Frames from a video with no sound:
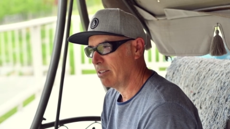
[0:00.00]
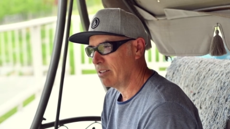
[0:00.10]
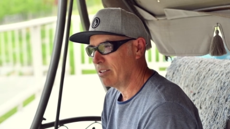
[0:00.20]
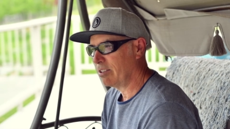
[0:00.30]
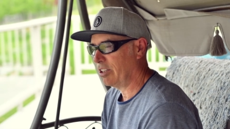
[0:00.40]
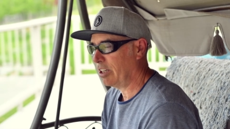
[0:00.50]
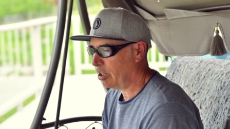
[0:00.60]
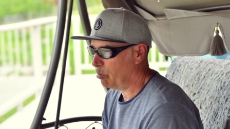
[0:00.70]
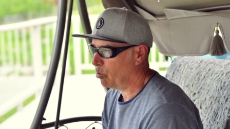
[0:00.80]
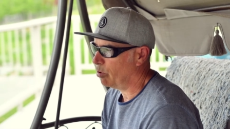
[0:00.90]

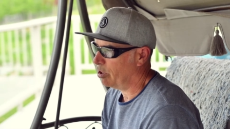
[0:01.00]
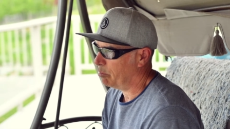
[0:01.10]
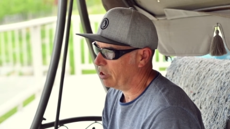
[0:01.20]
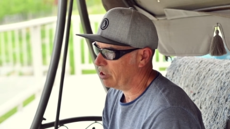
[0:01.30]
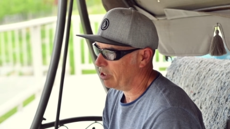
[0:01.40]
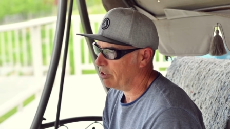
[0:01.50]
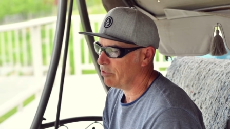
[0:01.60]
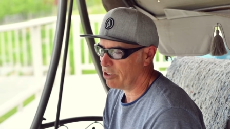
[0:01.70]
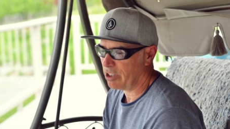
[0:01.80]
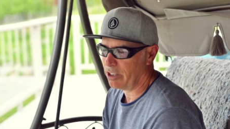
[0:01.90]
Cindy more than myself
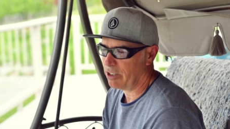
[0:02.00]
just had